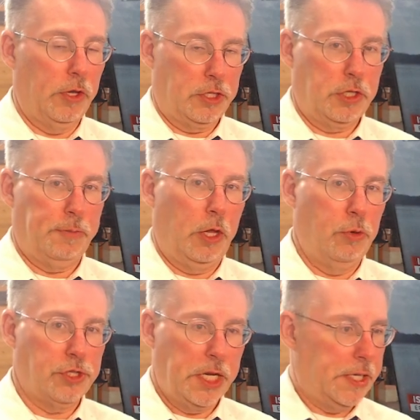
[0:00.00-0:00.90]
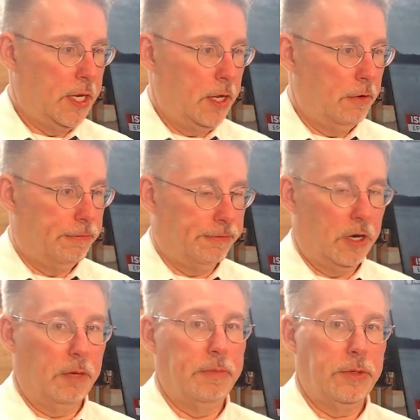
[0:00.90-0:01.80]
explosion
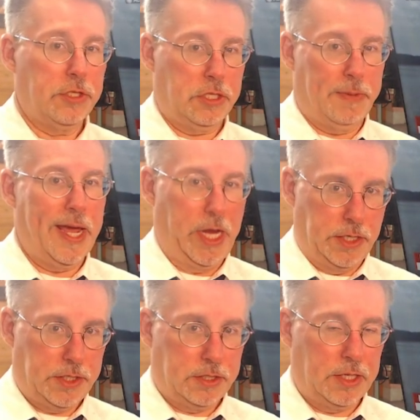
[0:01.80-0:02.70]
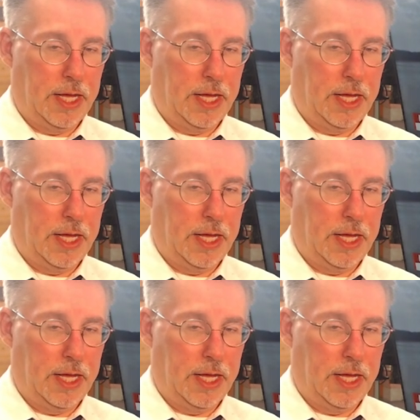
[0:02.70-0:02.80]
from space.